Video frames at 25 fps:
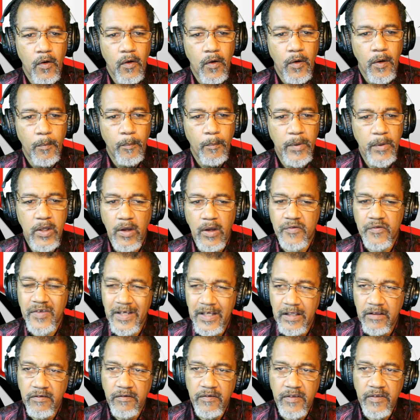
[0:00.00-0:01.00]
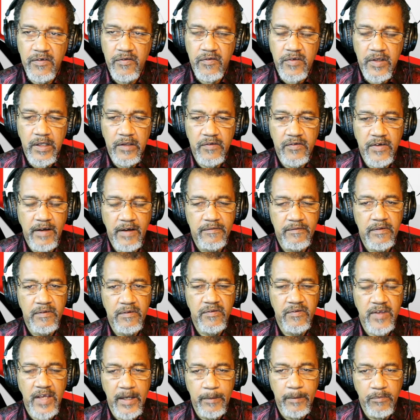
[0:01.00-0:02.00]
Because each of these cities have the
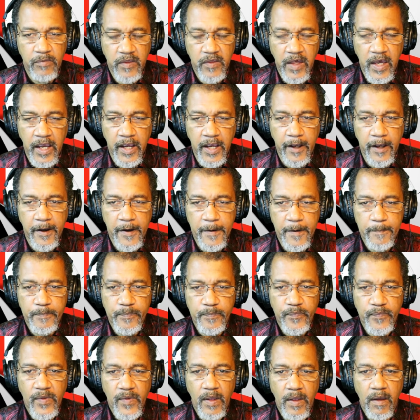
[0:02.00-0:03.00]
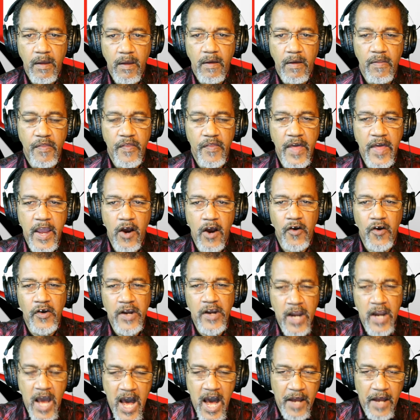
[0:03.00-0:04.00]
same thing. They are
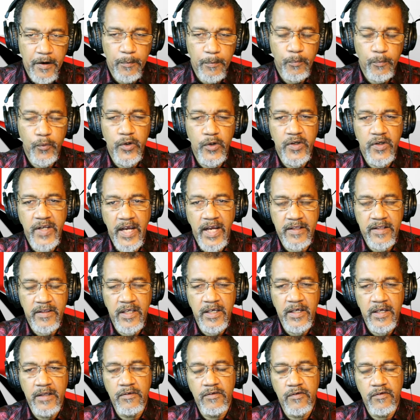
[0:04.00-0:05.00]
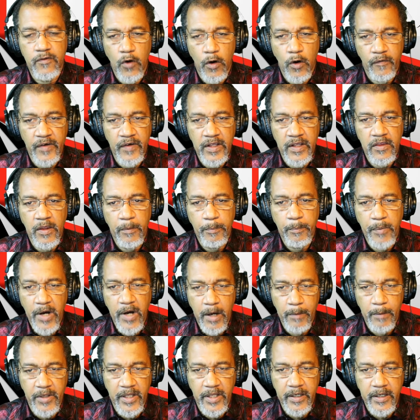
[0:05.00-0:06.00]
not protecting and serving the
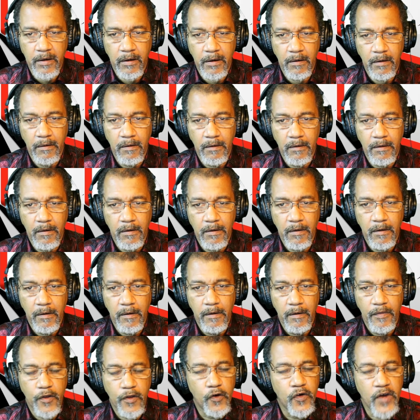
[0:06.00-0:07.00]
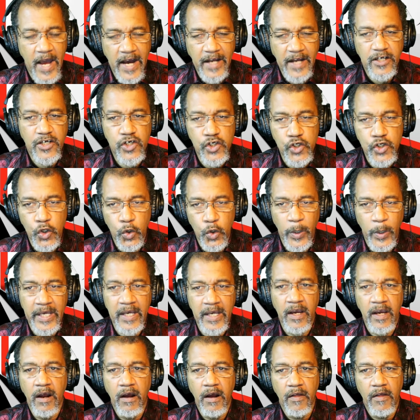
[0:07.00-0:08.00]
public. They're not doing
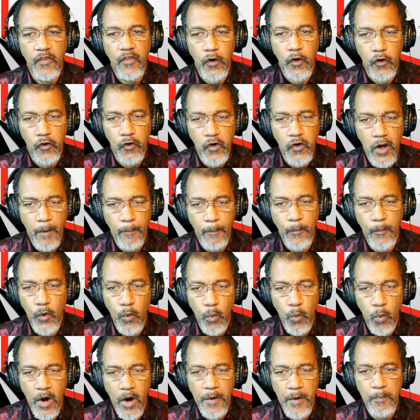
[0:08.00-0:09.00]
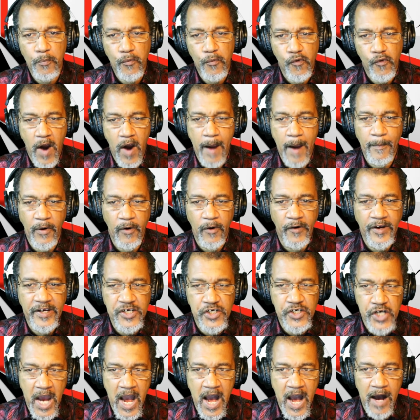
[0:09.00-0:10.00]
their number one primary
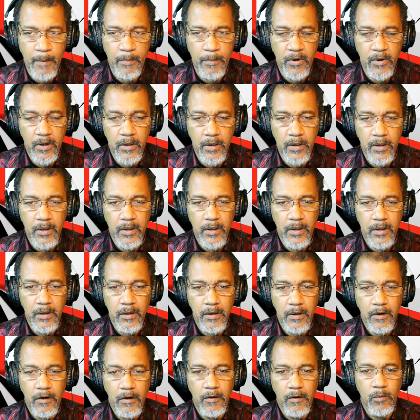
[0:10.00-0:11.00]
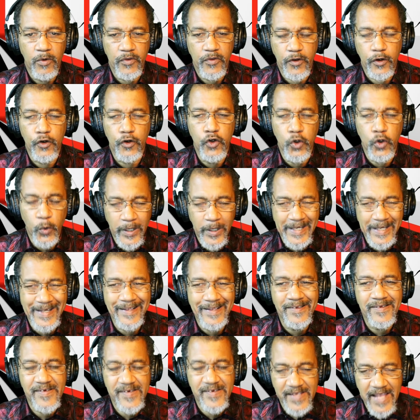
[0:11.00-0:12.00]
job. What they're doing
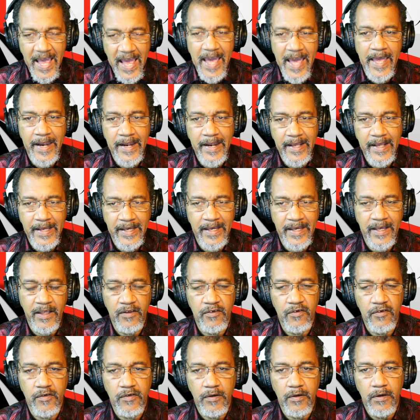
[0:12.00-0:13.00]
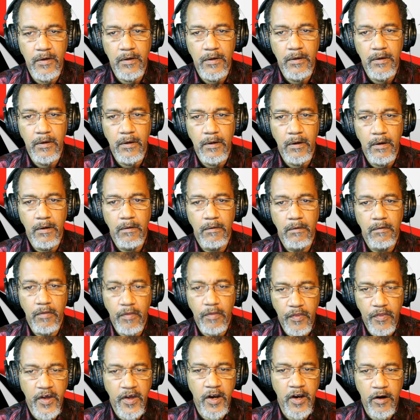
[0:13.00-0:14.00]
instead is
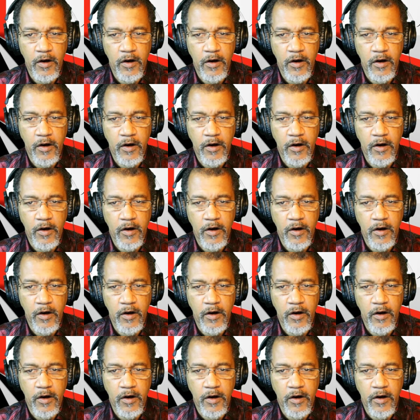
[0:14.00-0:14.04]
they're